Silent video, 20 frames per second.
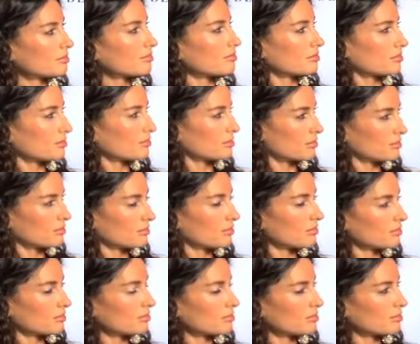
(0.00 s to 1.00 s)

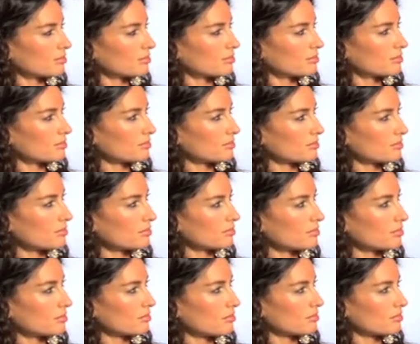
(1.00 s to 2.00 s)

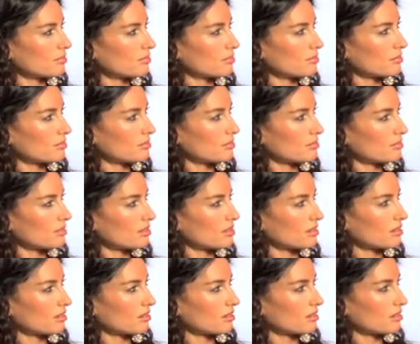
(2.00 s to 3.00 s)

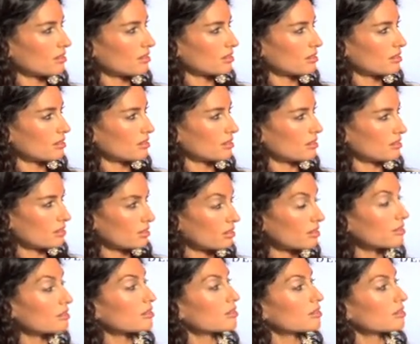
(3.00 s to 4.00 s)

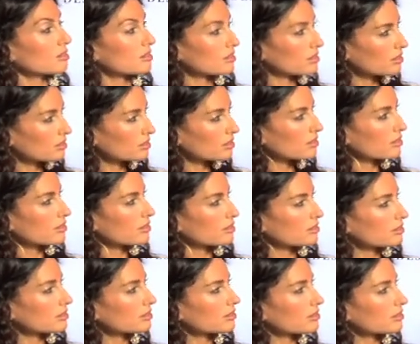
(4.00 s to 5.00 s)

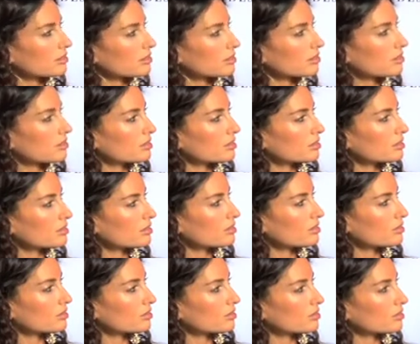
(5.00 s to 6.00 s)

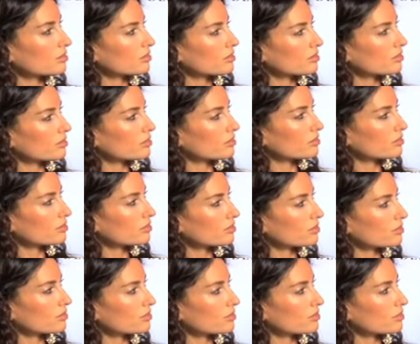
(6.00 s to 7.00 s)

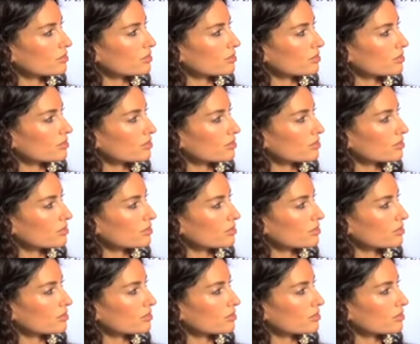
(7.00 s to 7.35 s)
The person shown says nothing.